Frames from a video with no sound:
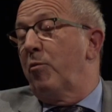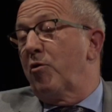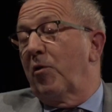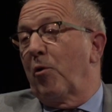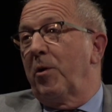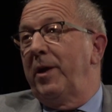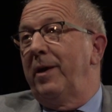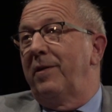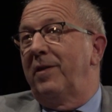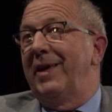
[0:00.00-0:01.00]
Bridge Authority
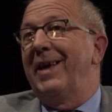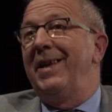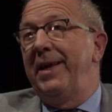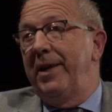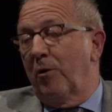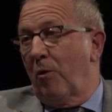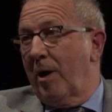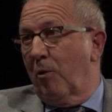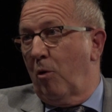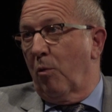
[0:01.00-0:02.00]
is the Canadian
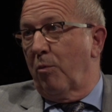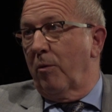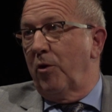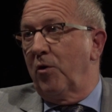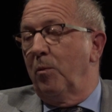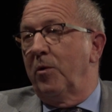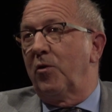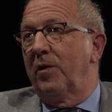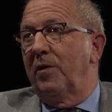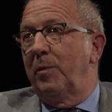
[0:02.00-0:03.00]
Crown Corporation,
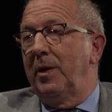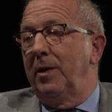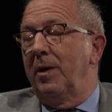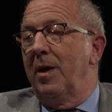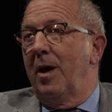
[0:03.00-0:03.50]
which has been,